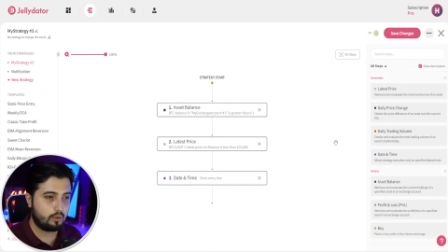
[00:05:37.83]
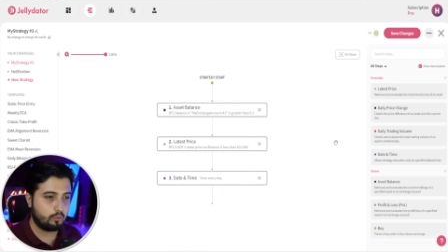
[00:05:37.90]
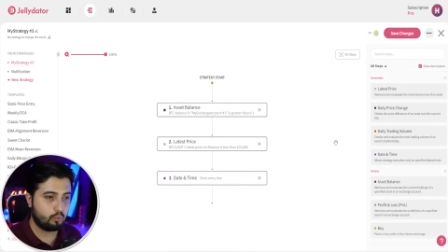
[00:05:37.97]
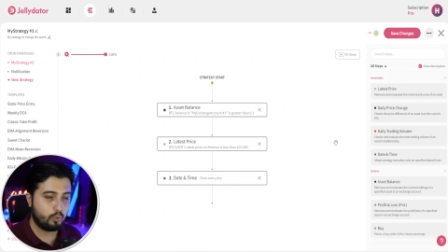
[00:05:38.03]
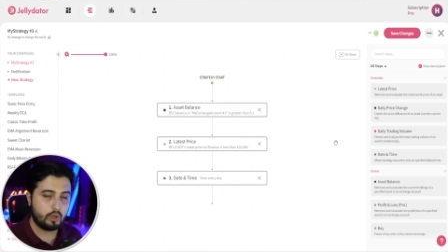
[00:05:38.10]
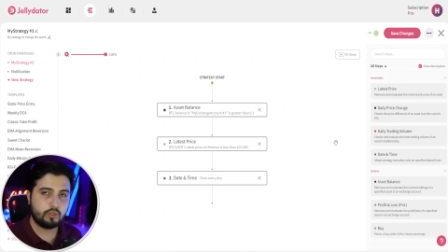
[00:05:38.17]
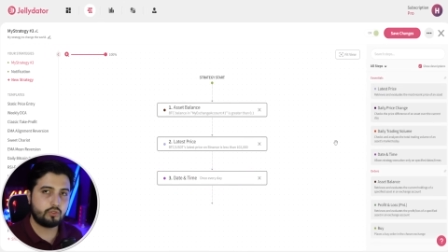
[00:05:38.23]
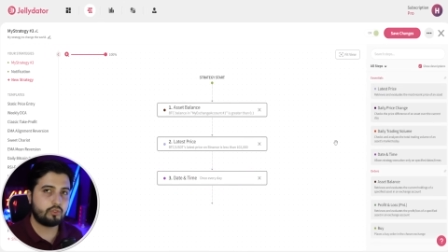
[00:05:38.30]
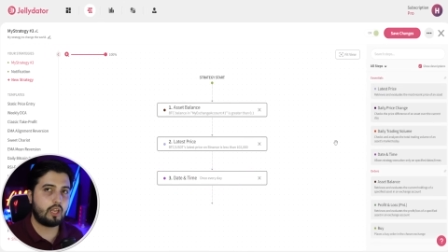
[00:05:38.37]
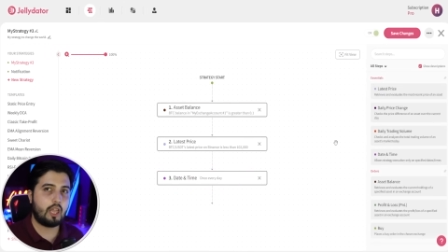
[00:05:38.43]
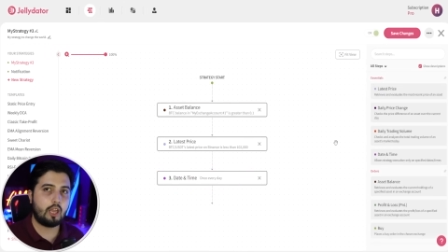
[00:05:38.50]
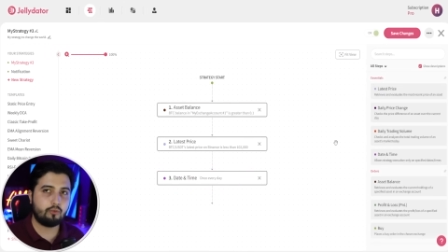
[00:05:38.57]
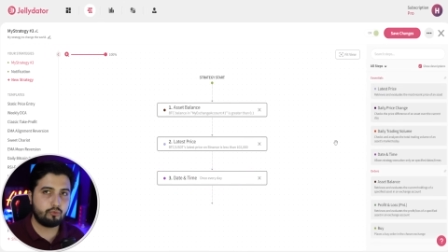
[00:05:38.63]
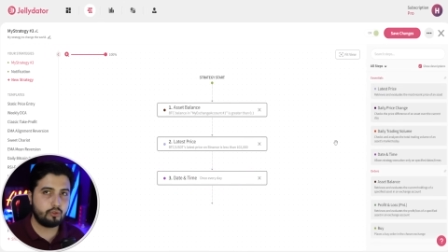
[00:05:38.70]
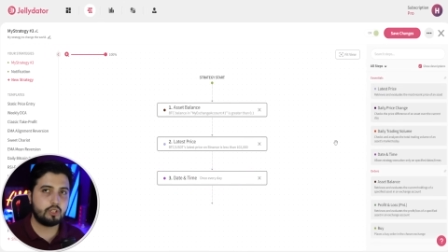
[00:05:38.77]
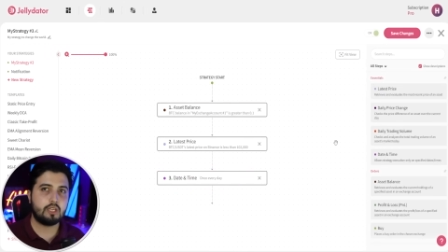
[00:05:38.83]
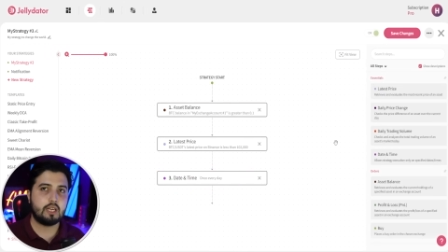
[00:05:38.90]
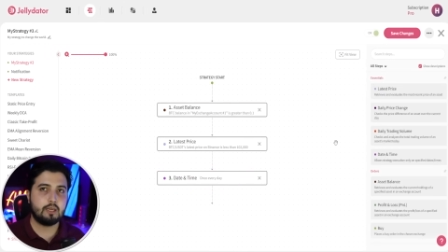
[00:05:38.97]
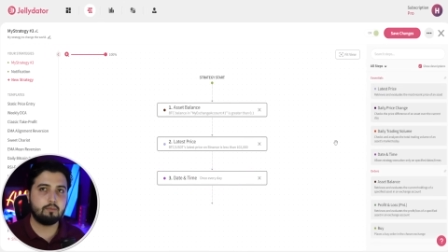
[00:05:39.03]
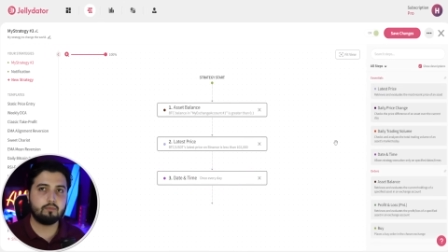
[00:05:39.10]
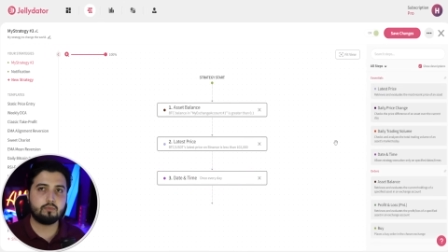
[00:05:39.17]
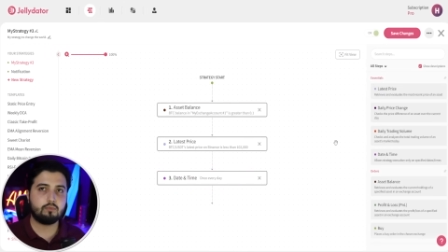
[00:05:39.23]
once every
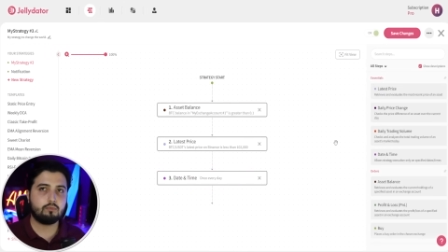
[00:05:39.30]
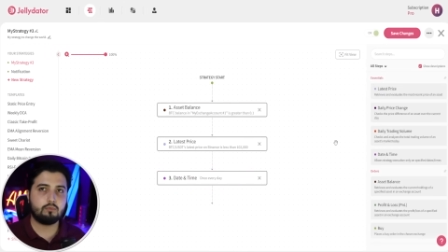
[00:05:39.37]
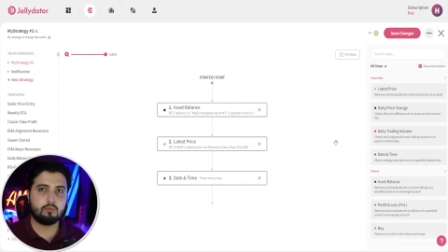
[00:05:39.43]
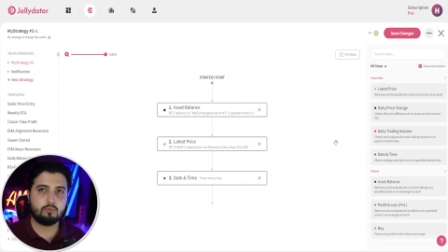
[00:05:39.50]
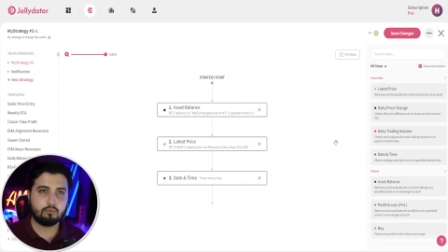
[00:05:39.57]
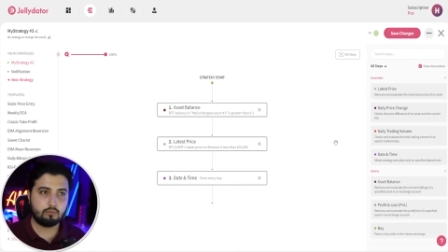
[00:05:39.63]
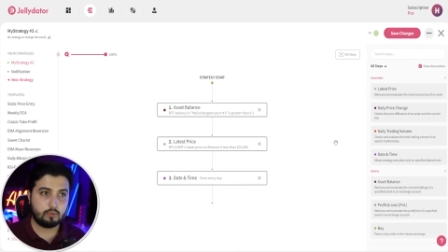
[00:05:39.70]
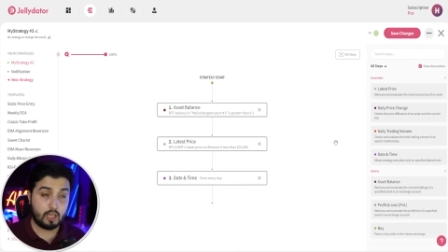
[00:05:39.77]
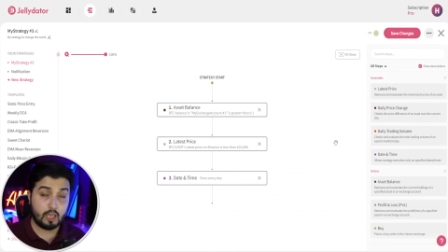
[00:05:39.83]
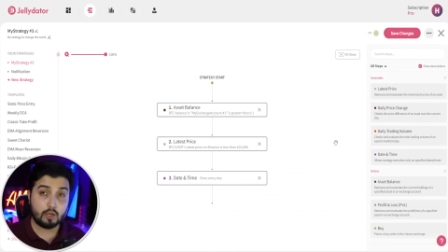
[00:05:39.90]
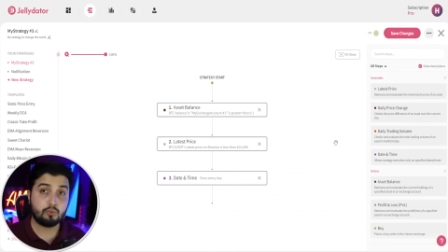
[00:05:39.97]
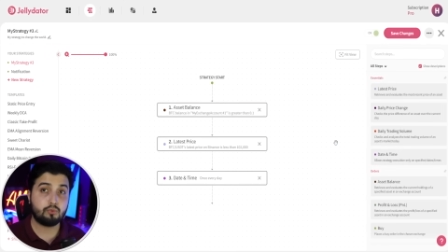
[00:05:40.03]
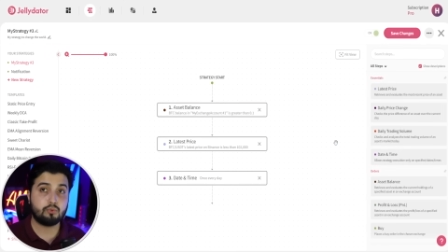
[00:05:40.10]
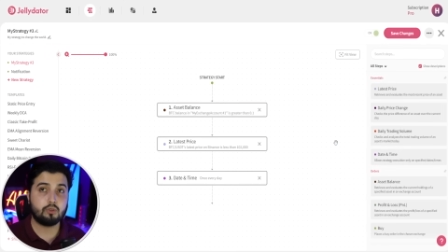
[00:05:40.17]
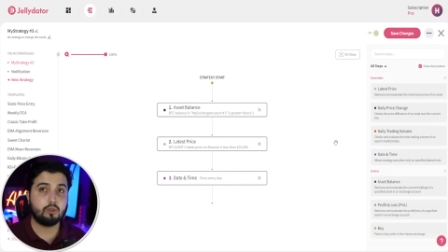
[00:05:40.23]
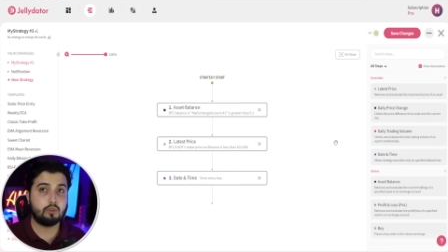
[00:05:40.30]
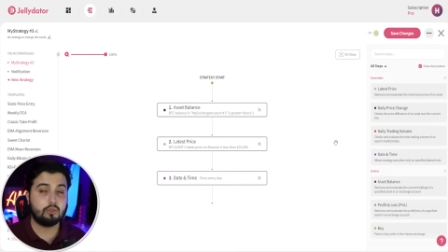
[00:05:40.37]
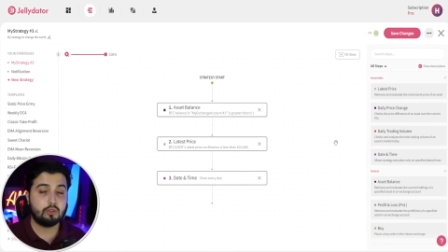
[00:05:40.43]
day if